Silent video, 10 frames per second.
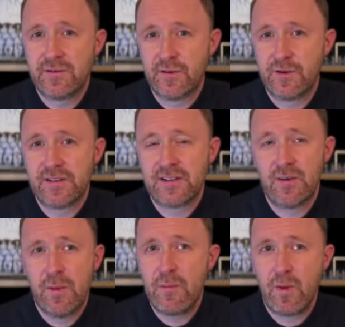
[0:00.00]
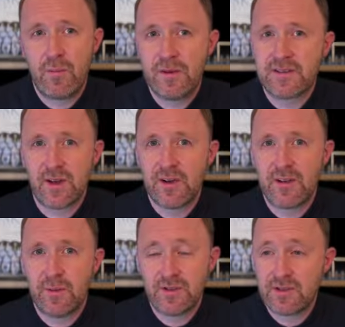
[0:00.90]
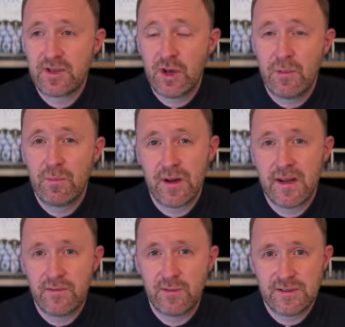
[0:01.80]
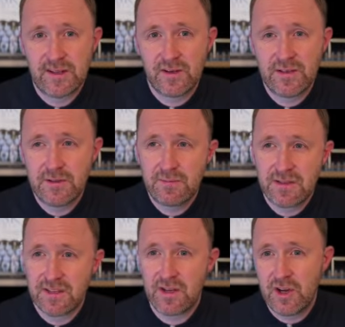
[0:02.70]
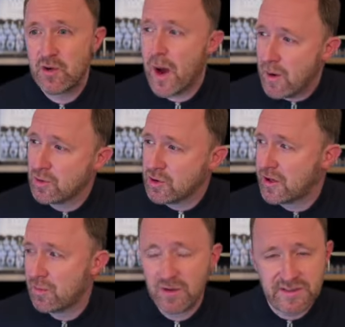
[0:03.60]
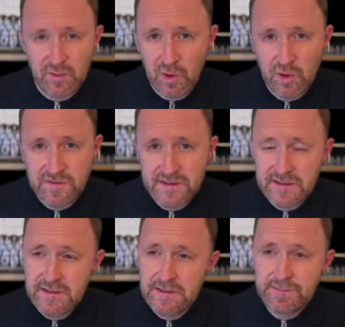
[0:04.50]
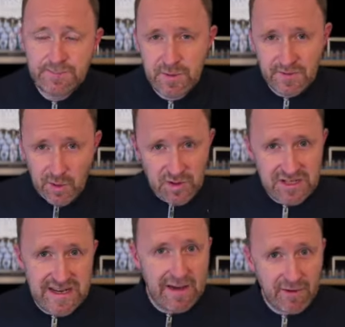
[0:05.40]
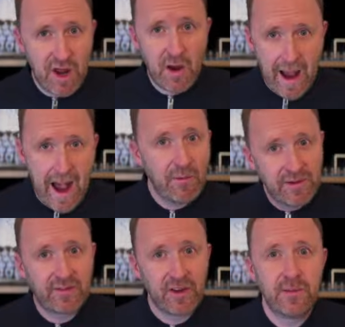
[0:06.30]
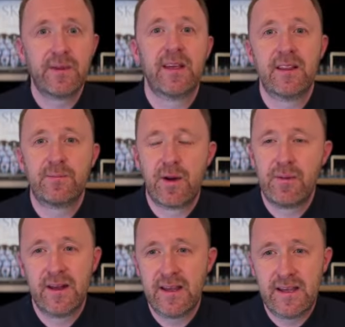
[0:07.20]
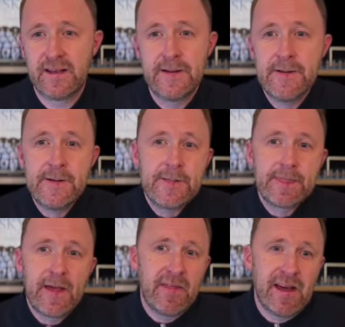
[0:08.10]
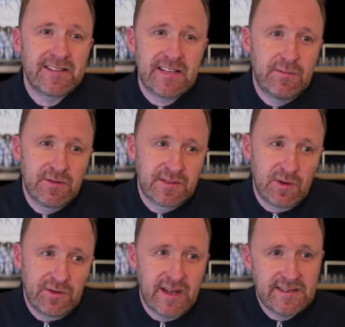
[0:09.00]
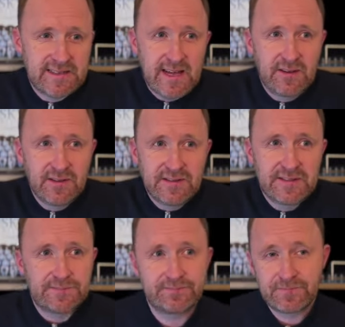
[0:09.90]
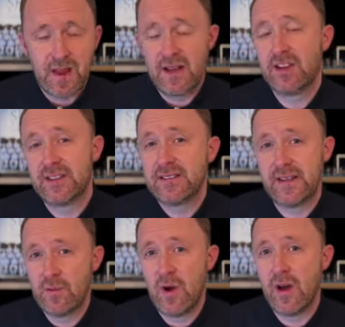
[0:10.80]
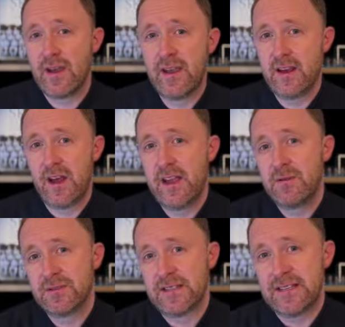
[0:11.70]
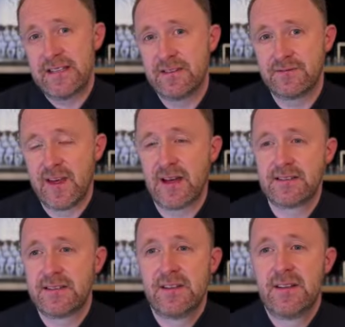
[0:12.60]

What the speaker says: for us. I remember when we signed him, I just couldn't believe we'd signed him because I knew how good he was at Wolves. But of course, you never know how he's going to be in the Premier League. And that team was called the Entertainers, and you can see why. He was the lead of that.